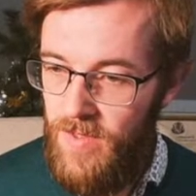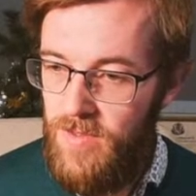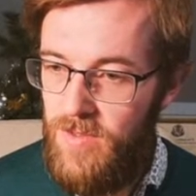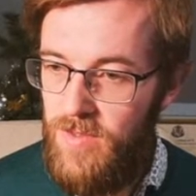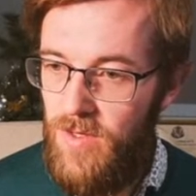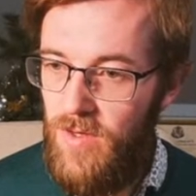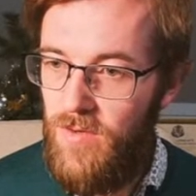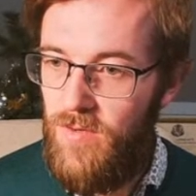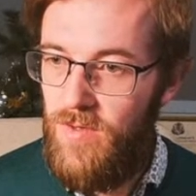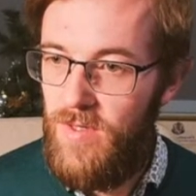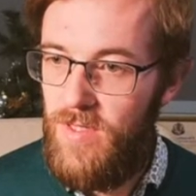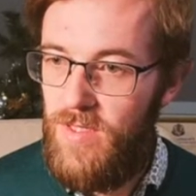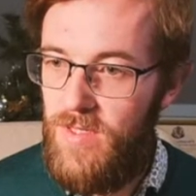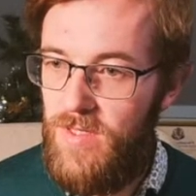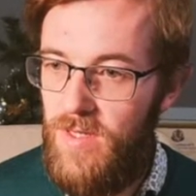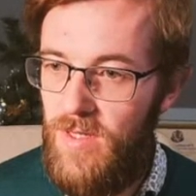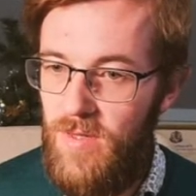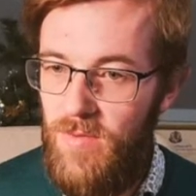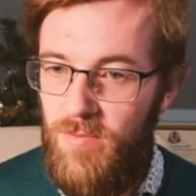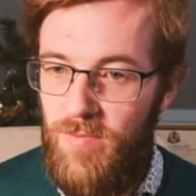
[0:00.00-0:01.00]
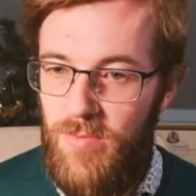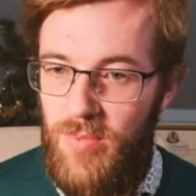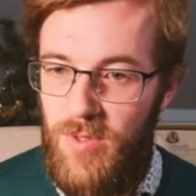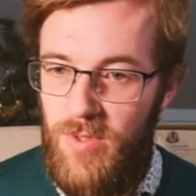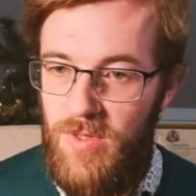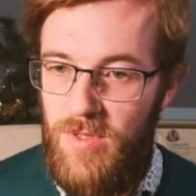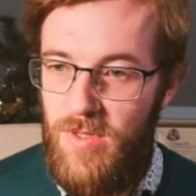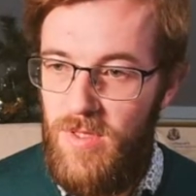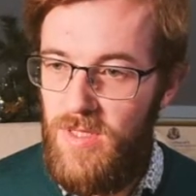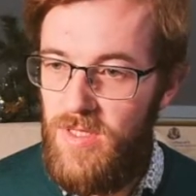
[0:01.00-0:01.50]
So it did
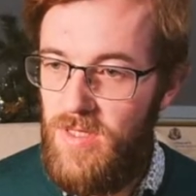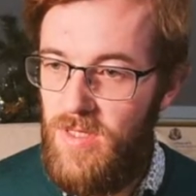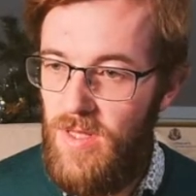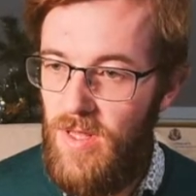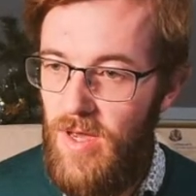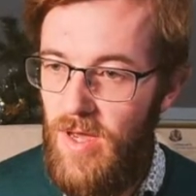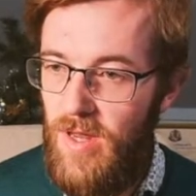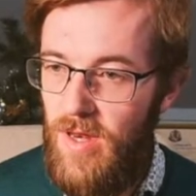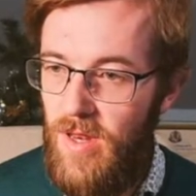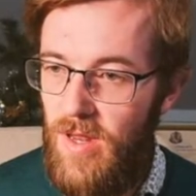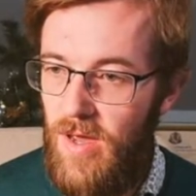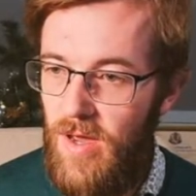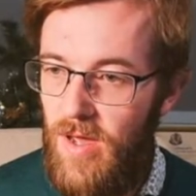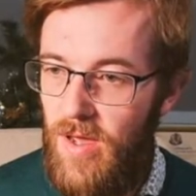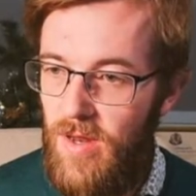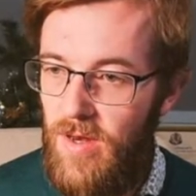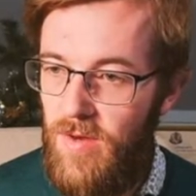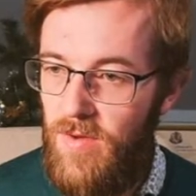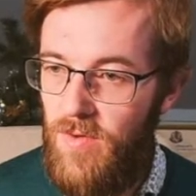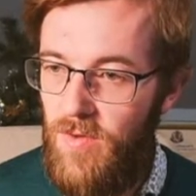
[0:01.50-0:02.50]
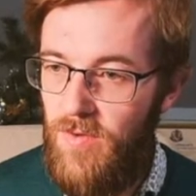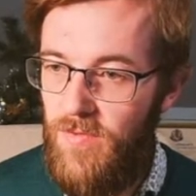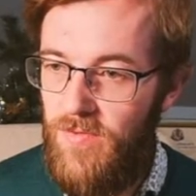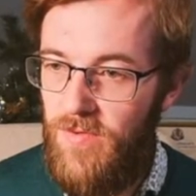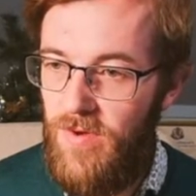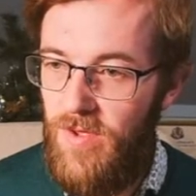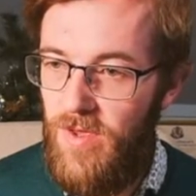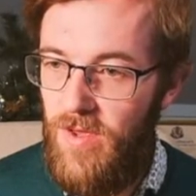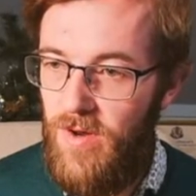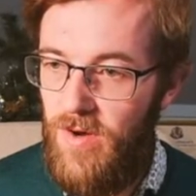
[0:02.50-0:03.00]
put this 9,
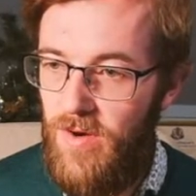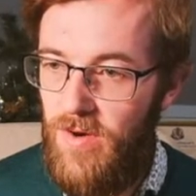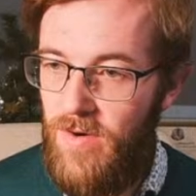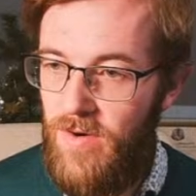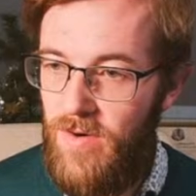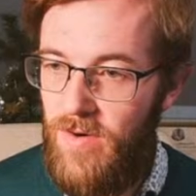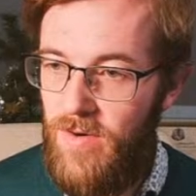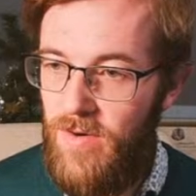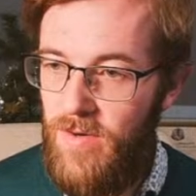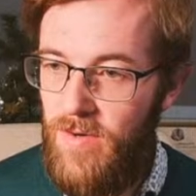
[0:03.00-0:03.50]
over here.